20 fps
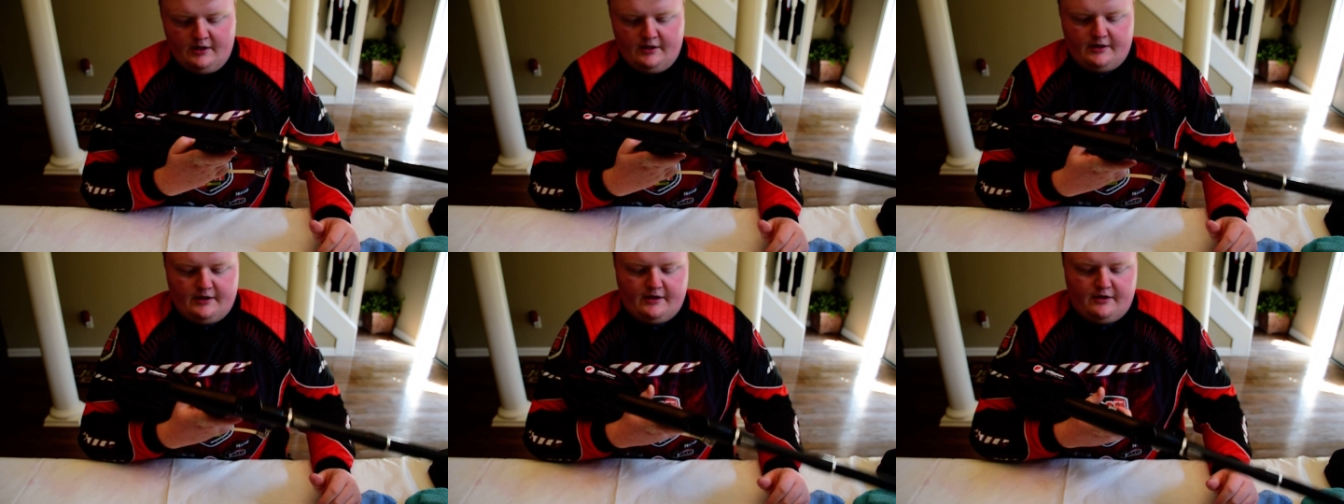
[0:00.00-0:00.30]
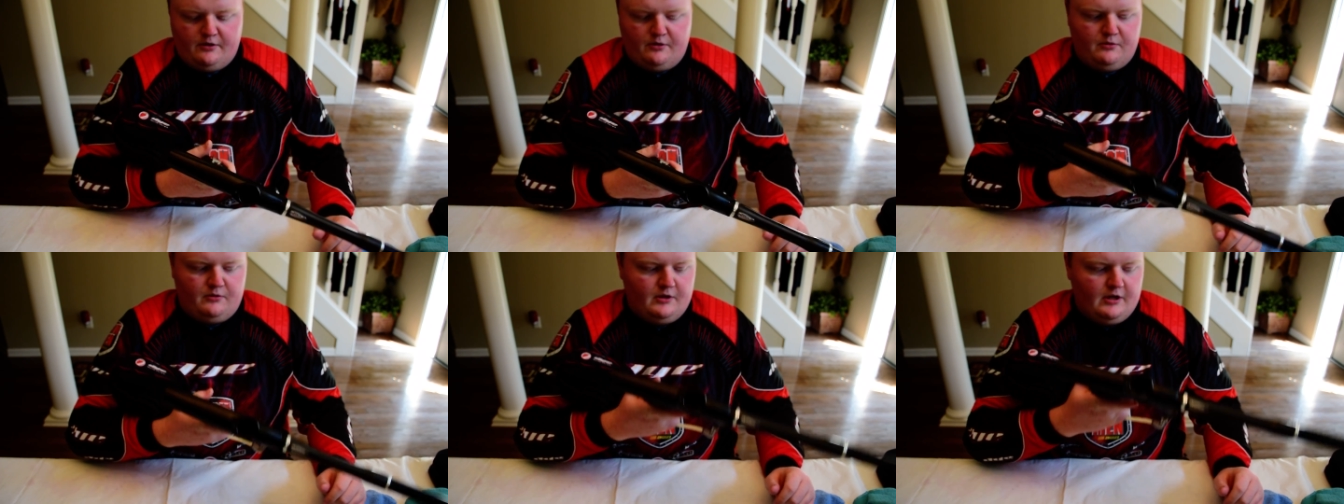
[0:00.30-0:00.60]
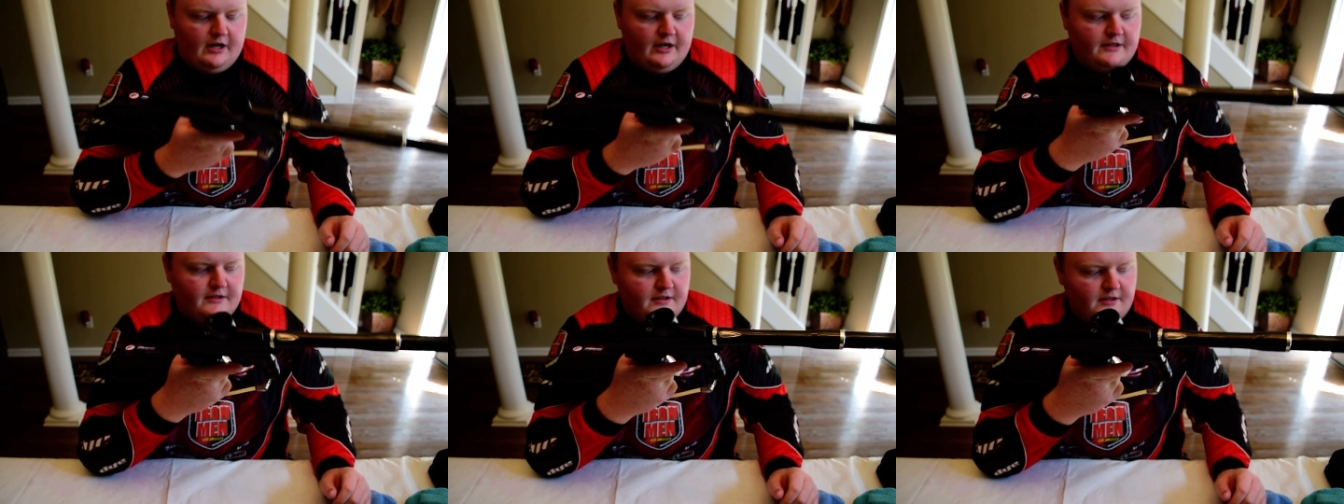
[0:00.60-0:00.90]
Now,
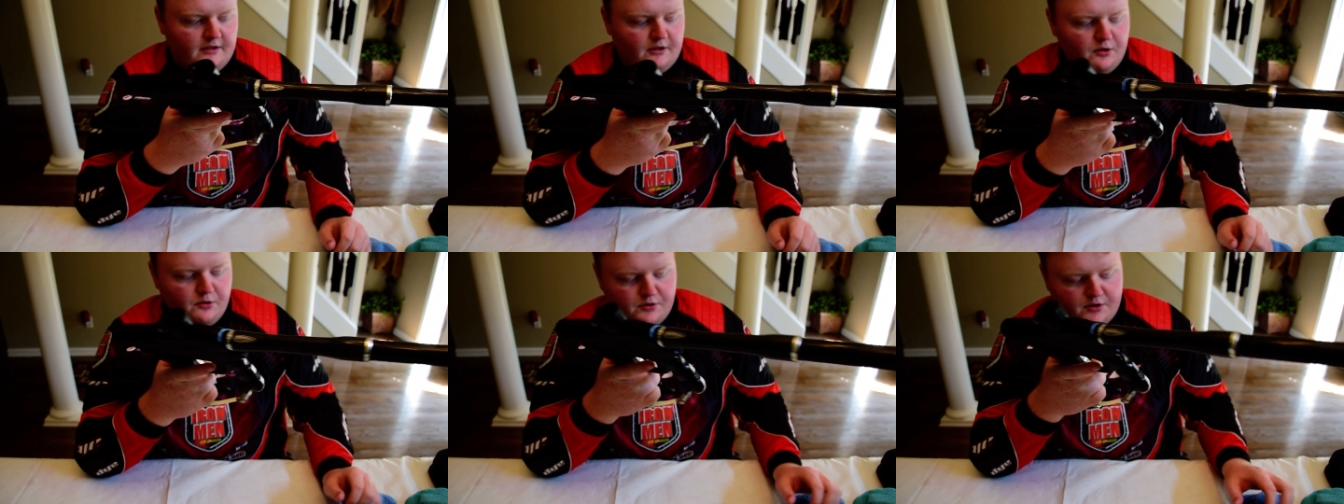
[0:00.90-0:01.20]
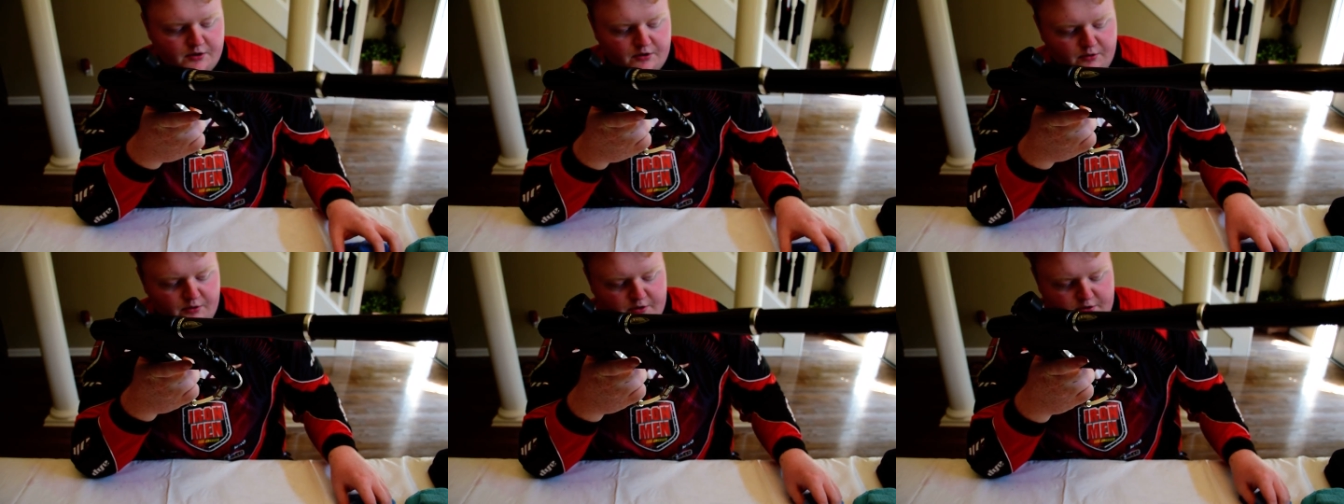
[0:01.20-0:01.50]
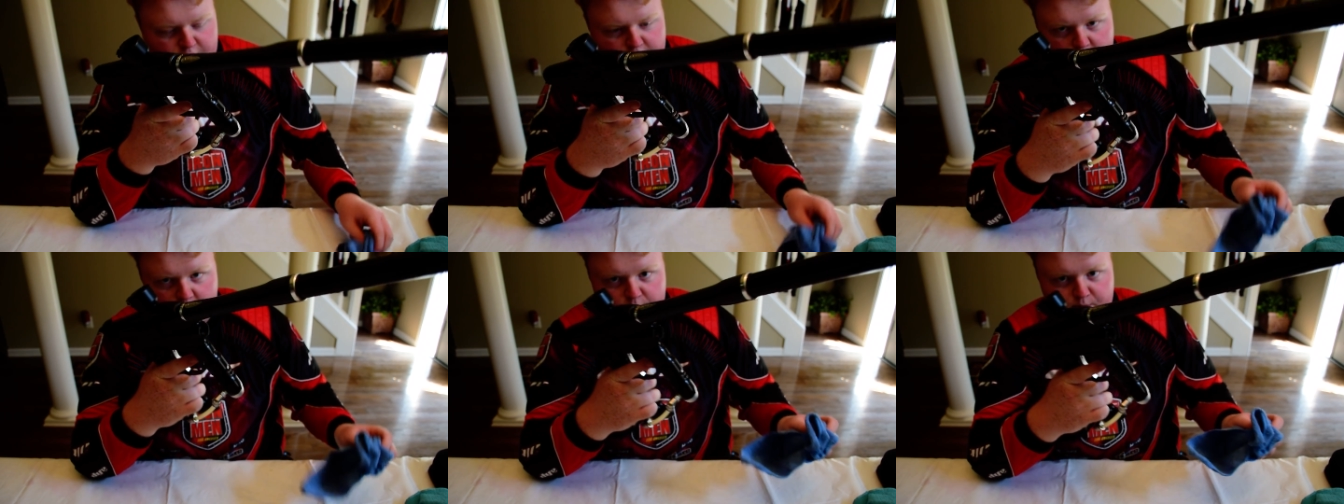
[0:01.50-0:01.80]
I did use it during
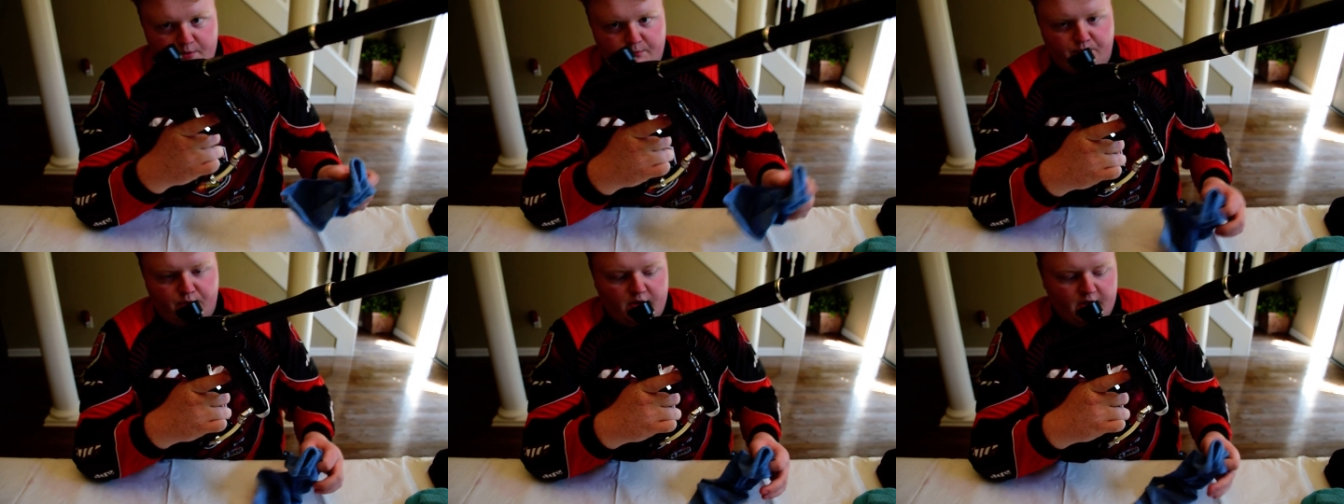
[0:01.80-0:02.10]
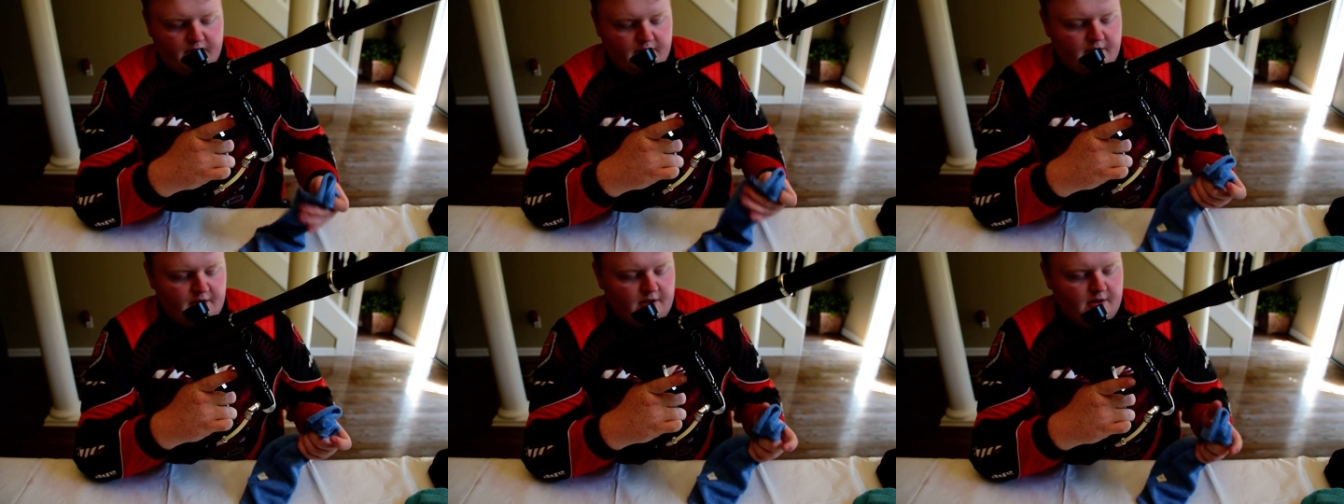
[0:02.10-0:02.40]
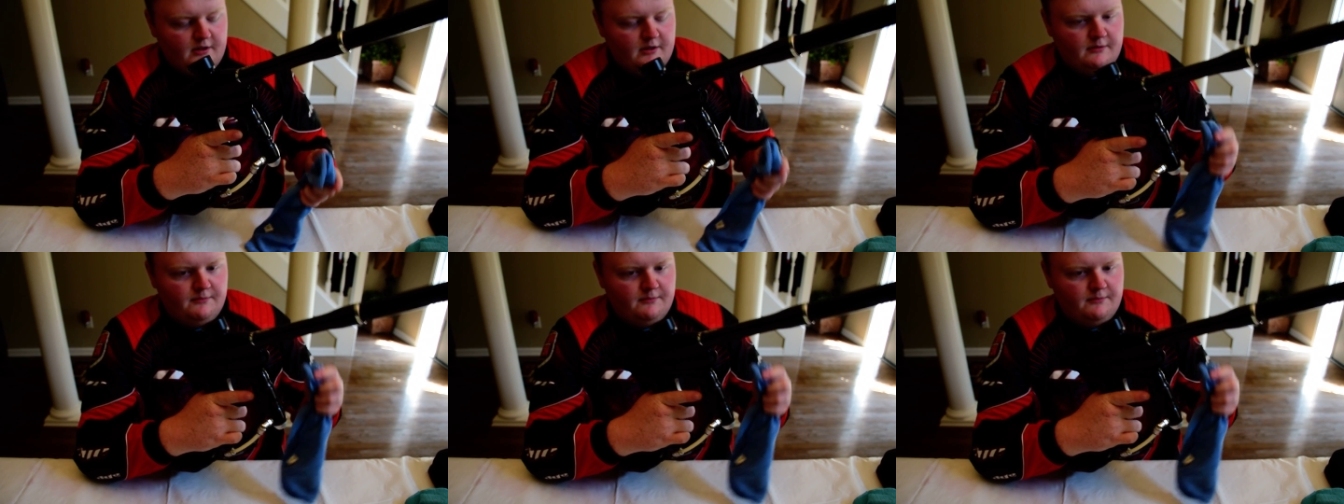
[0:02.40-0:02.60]
tournament play.